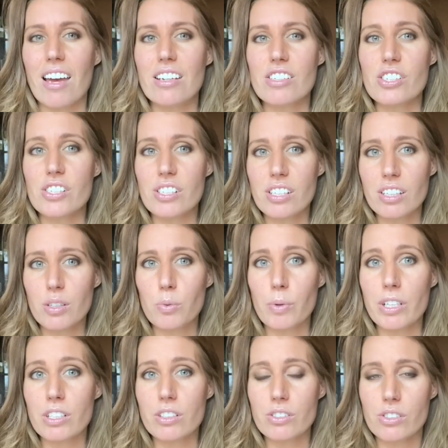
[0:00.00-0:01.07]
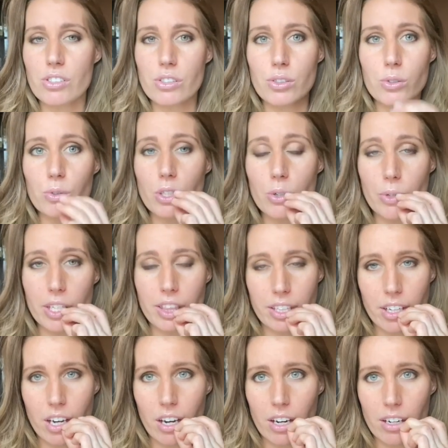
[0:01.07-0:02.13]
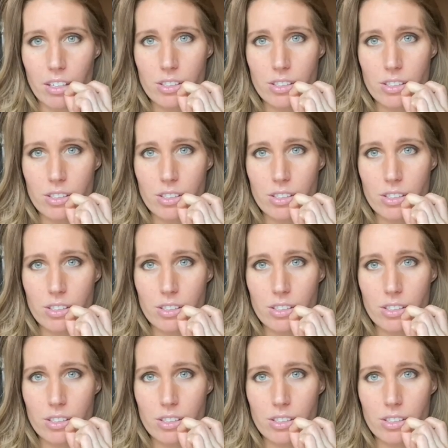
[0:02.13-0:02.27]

she went to go get the car so